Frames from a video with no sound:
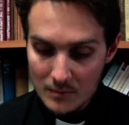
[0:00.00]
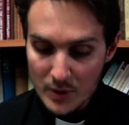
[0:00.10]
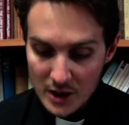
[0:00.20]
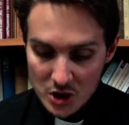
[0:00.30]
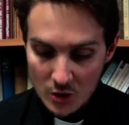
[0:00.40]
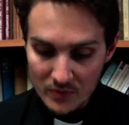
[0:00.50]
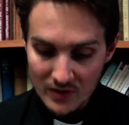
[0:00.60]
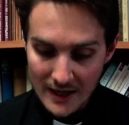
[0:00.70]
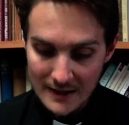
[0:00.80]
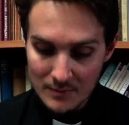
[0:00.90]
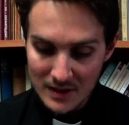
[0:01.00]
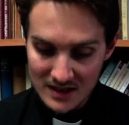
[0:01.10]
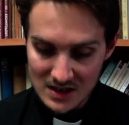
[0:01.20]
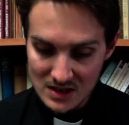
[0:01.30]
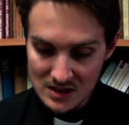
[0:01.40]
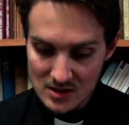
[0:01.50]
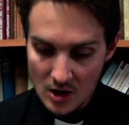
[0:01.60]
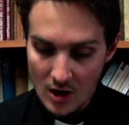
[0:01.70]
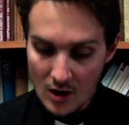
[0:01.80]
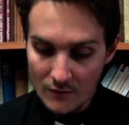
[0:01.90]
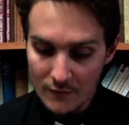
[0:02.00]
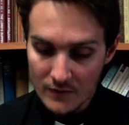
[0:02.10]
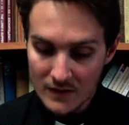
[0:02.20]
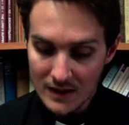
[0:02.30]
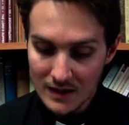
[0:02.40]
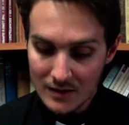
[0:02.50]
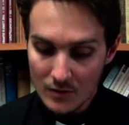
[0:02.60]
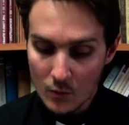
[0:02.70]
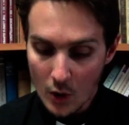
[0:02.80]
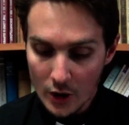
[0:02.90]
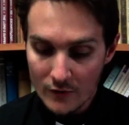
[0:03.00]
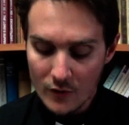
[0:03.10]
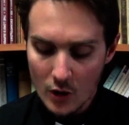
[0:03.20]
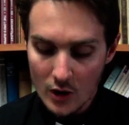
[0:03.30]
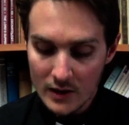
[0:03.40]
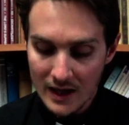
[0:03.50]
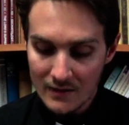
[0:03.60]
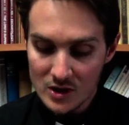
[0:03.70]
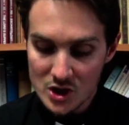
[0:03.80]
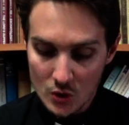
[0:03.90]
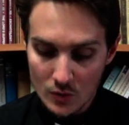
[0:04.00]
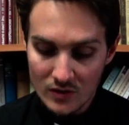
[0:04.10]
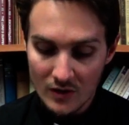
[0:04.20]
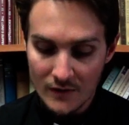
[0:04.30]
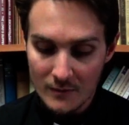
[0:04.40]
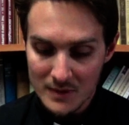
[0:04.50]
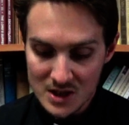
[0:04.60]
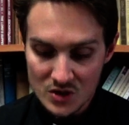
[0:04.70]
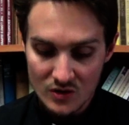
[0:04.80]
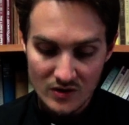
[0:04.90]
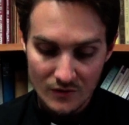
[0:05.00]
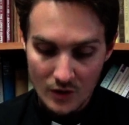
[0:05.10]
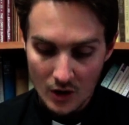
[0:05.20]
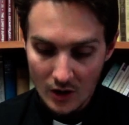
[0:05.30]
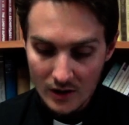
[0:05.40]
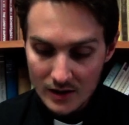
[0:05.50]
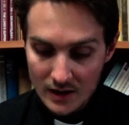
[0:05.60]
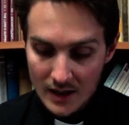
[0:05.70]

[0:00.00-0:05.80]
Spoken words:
bishops are the ministers of the word of God and the stewards of the mysteries of God.